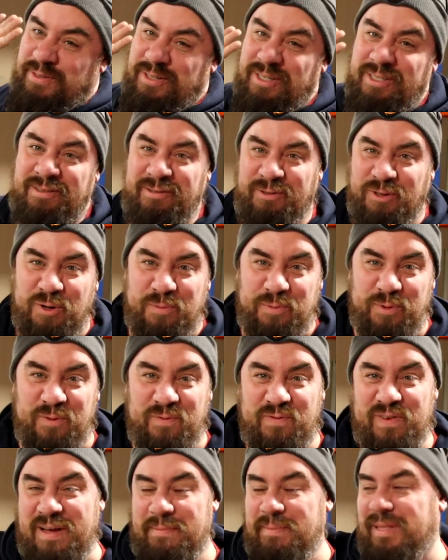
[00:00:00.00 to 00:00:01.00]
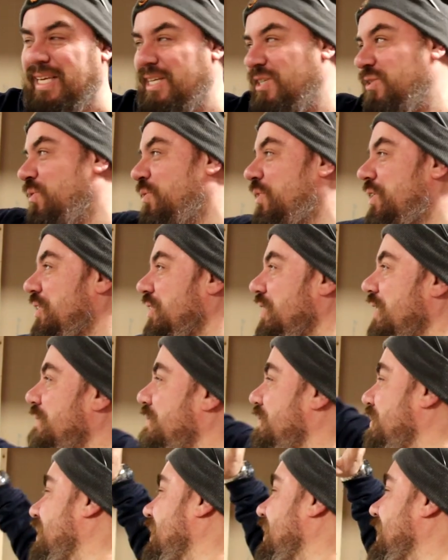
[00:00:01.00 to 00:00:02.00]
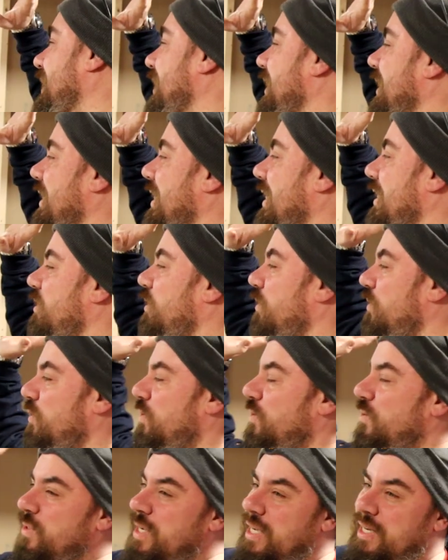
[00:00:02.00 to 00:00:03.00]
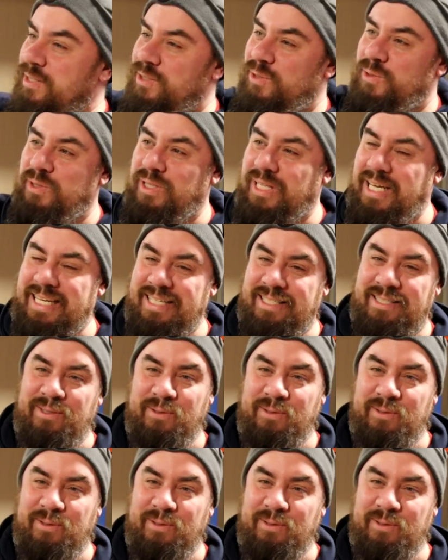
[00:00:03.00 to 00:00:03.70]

for normal family storage stuff. That's also got its own lights,